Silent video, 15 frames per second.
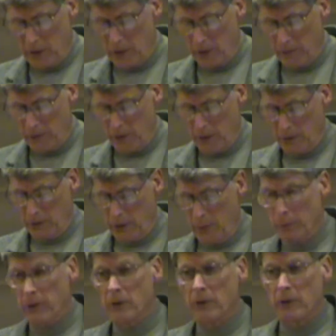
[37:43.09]
Ages focus
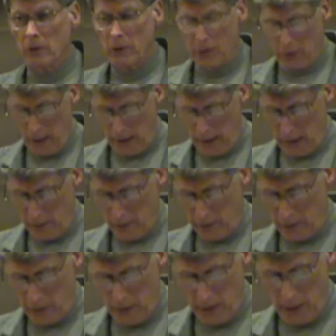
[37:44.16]
on personal trial as
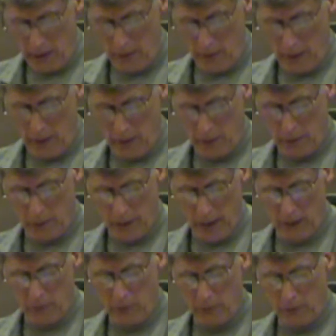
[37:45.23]
a training ground in
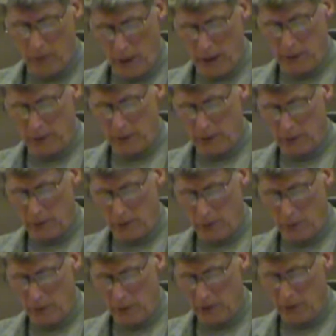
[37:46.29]
times of crisis,
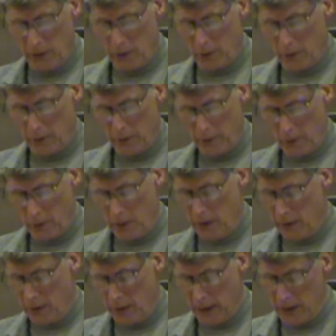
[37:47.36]
when the central
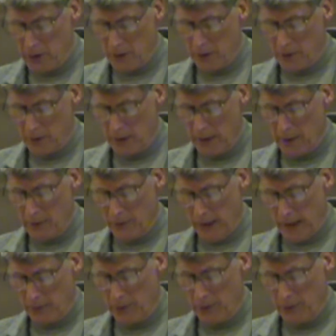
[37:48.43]
authority of the nation-state is
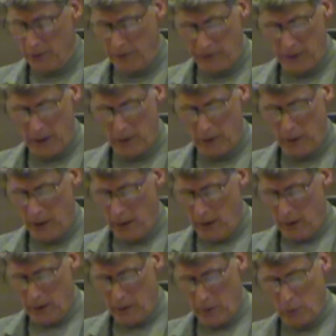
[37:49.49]
absent or failed,
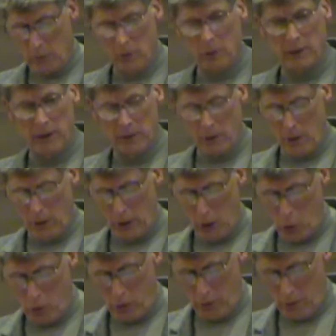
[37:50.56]
and the world has gone
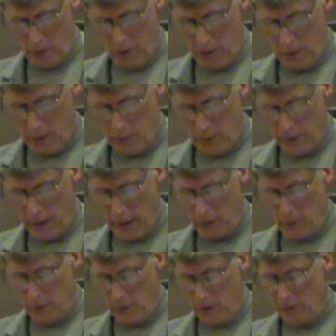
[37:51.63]
local,
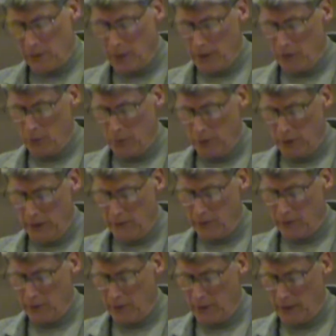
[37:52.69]
without the Renaissance
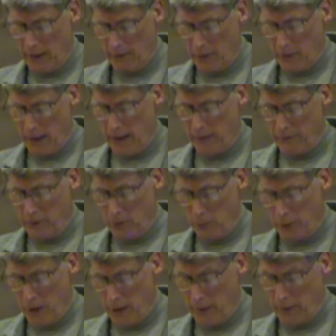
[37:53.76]
beliefs in statecraft and
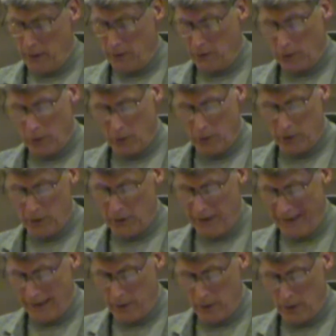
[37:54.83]
progress to hold it
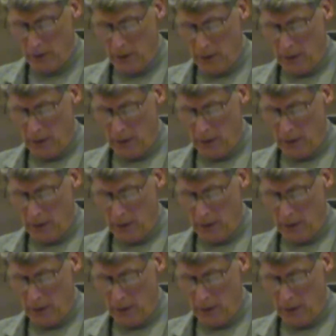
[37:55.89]
together.